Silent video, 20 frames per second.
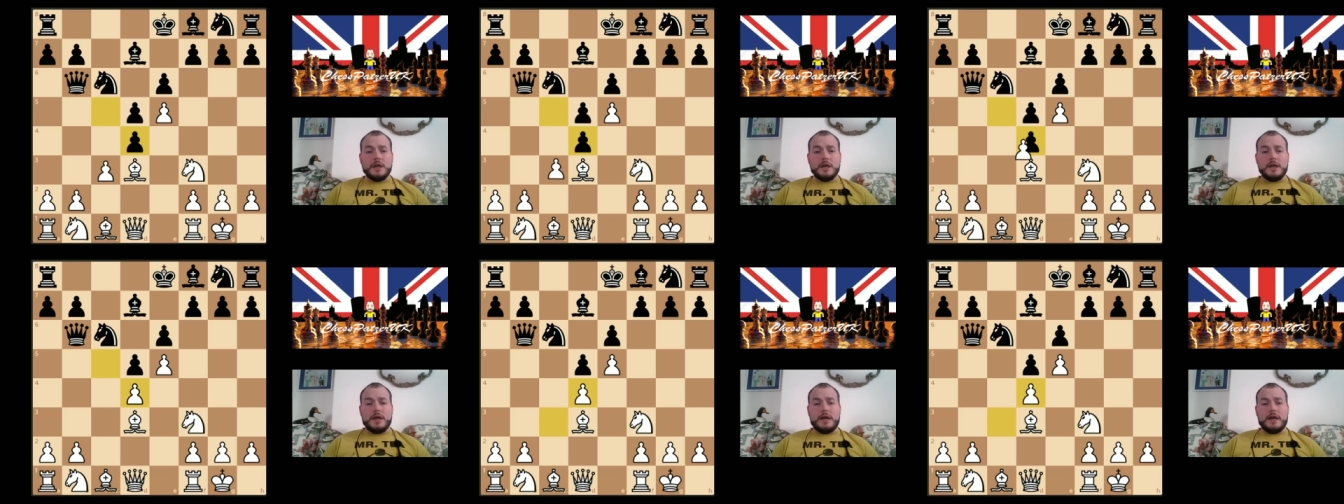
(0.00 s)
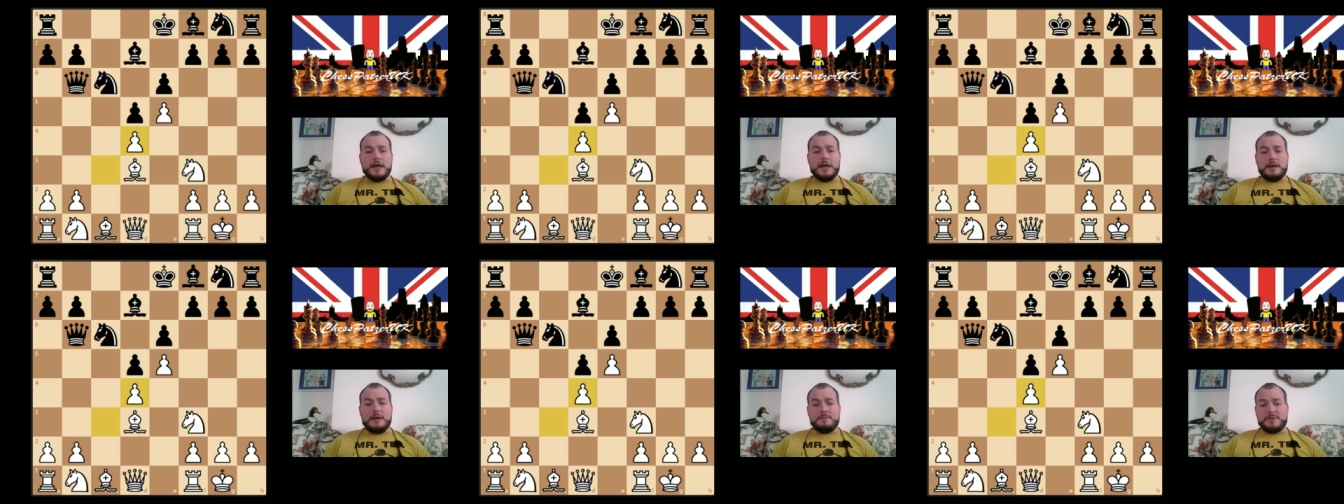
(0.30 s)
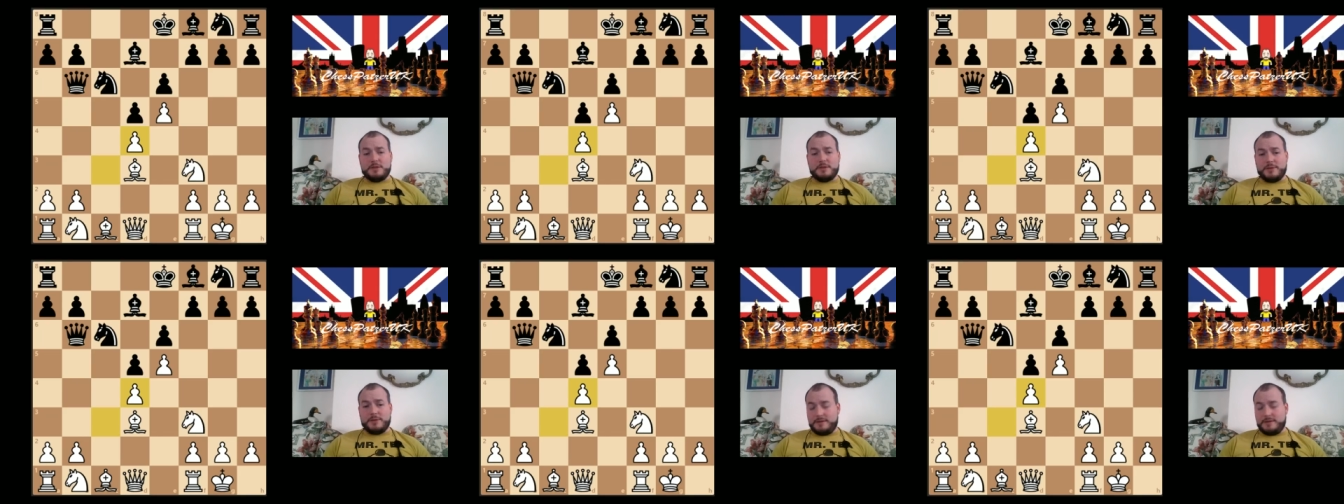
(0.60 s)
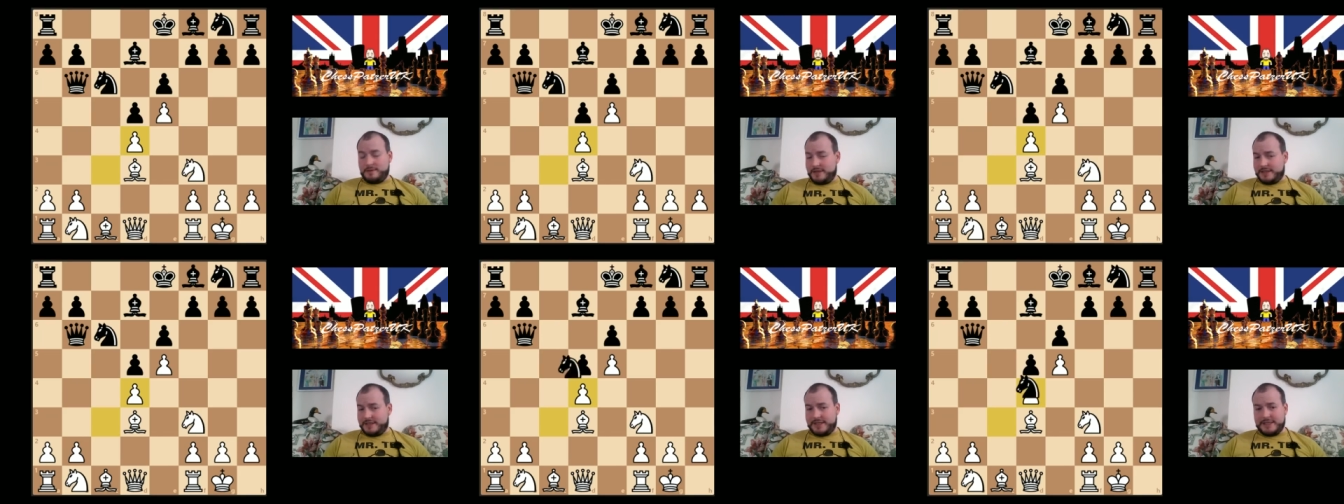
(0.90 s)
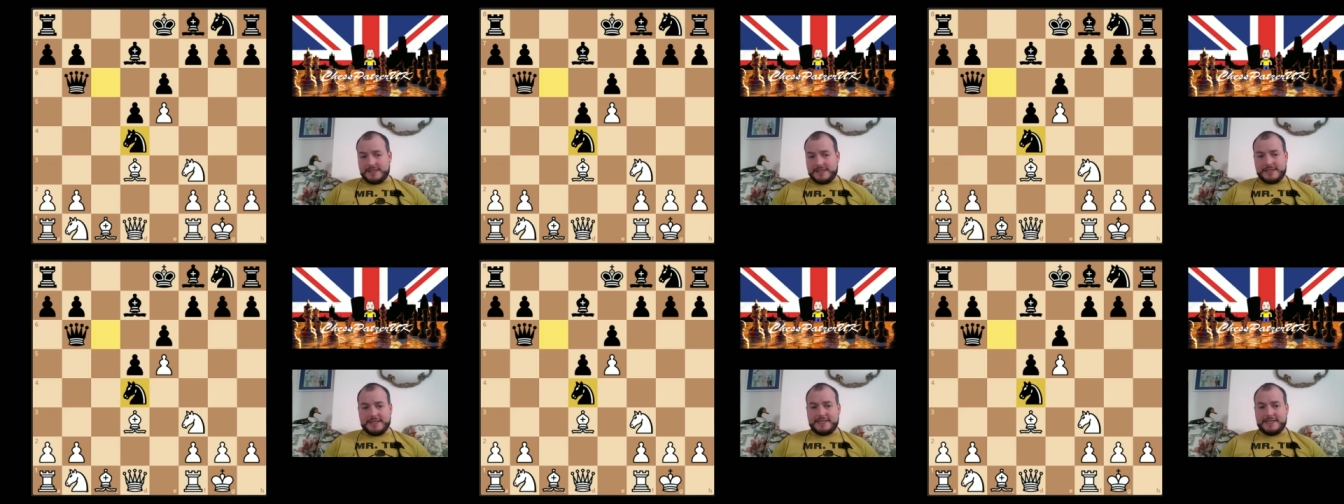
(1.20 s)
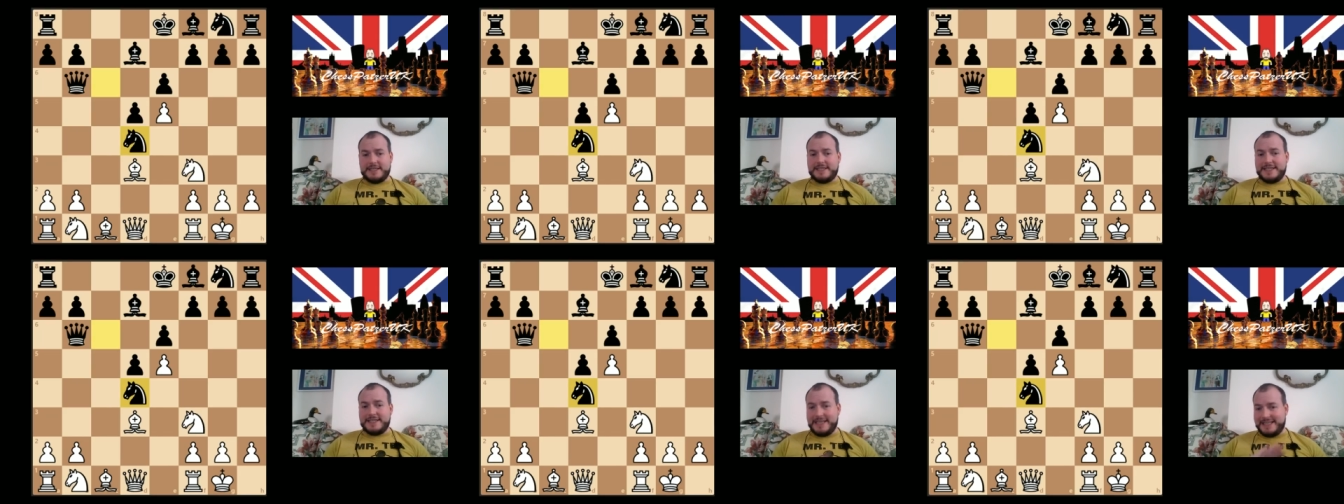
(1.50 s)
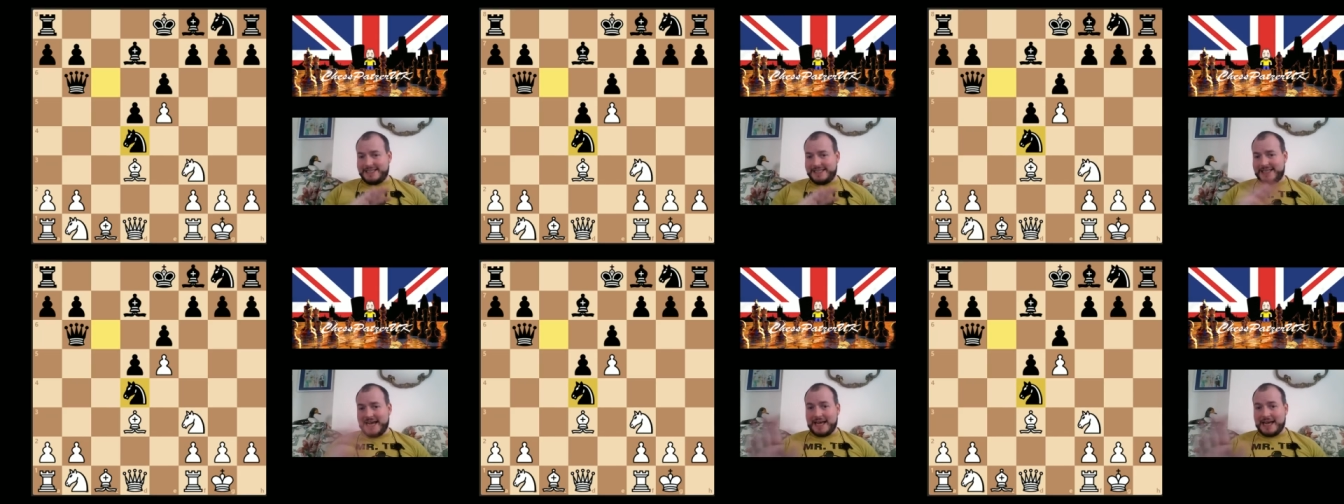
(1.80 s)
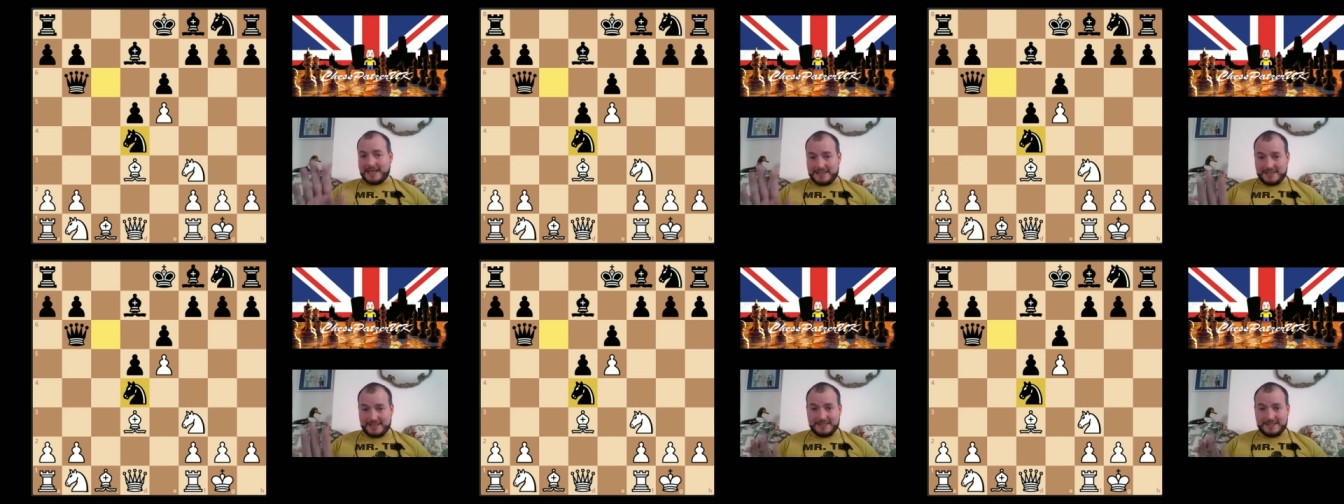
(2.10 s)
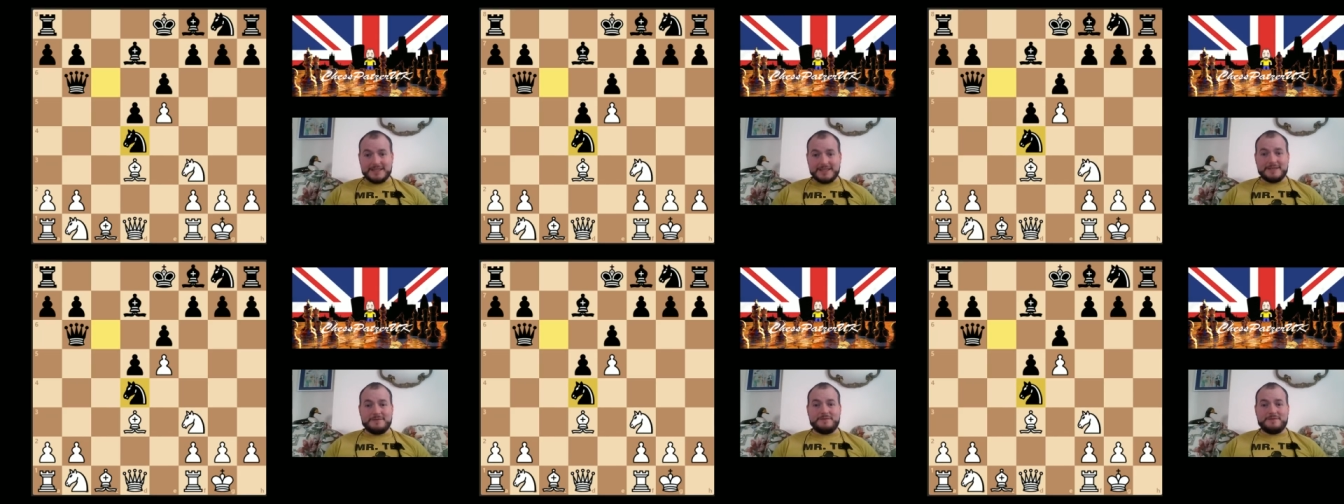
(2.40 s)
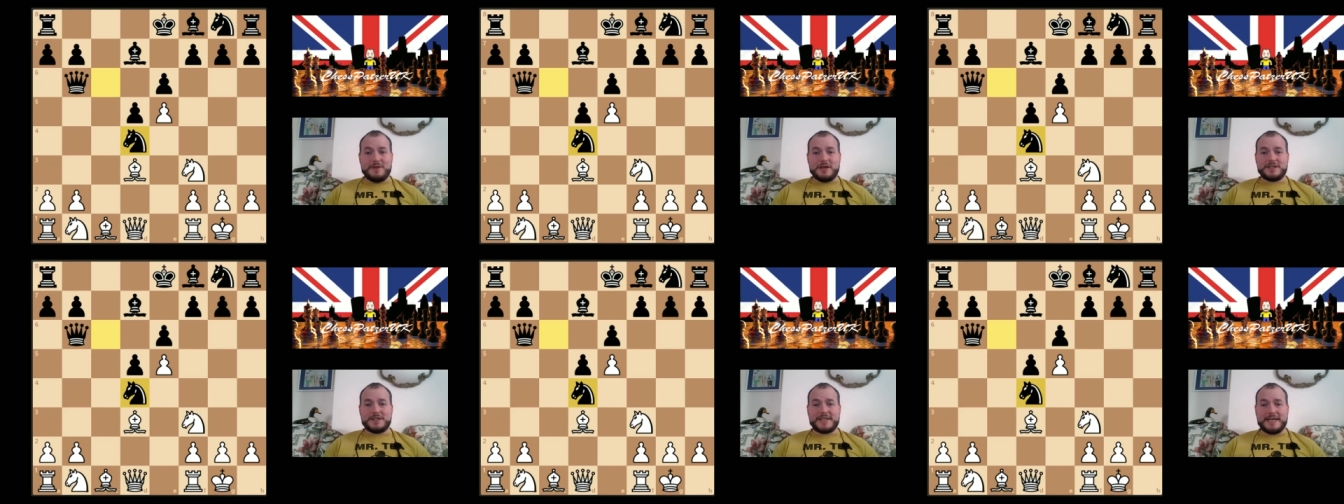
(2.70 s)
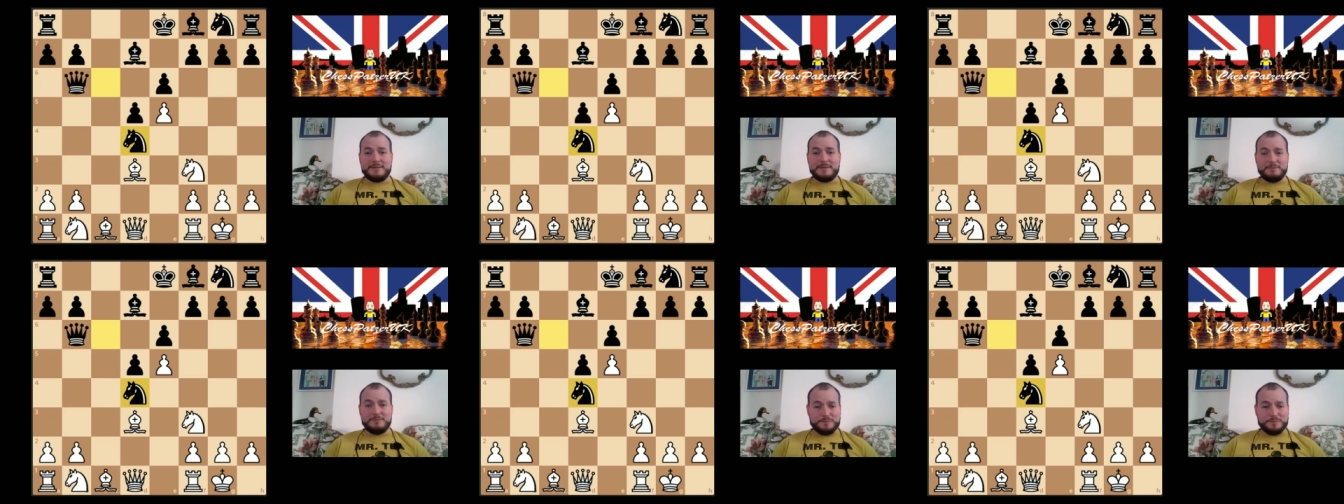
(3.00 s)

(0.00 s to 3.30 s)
So this is the exact first game,